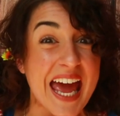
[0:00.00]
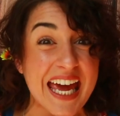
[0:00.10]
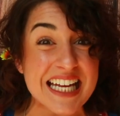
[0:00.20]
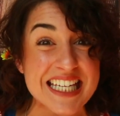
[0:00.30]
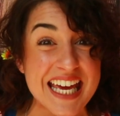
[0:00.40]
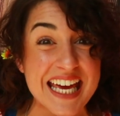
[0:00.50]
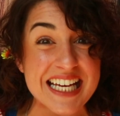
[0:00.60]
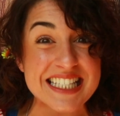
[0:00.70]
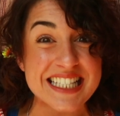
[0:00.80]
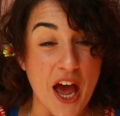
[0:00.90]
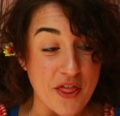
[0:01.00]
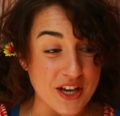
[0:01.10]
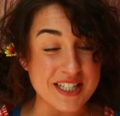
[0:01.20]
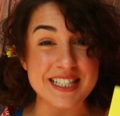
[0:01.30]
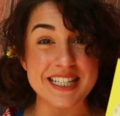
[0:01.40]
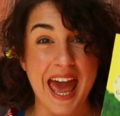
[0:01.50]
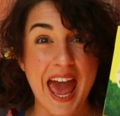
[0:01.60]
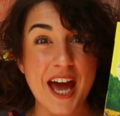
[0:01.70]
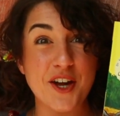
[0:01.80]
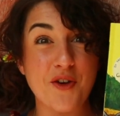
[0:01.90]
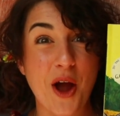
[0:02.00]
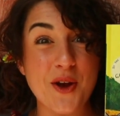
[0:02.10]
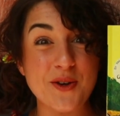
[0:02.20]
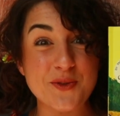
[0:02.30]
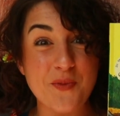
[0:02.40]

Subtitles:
It is The Scarecrow's